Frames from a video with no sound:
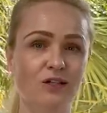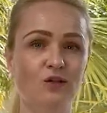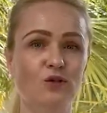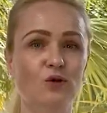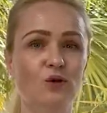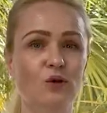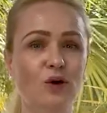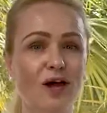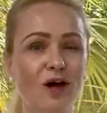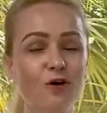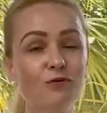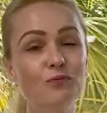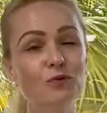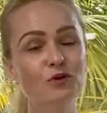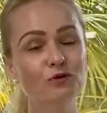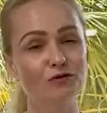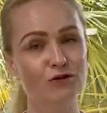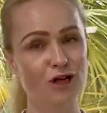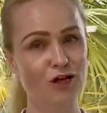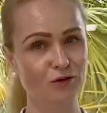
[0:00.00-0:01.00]
to help
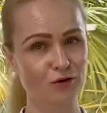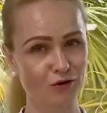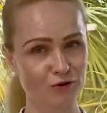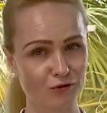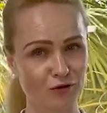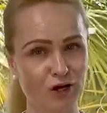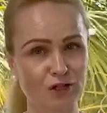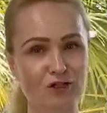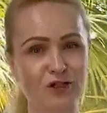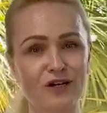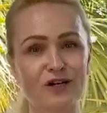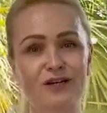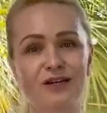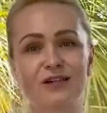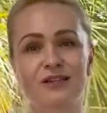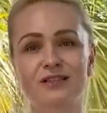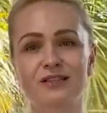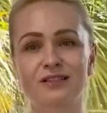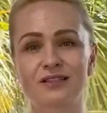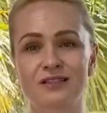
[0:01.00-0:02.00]
you value fascia
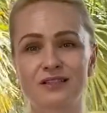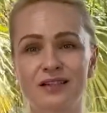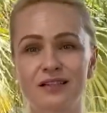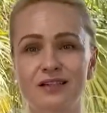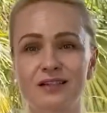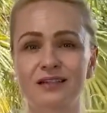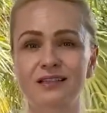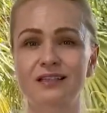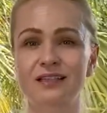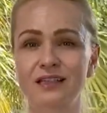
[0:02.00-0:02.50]
as the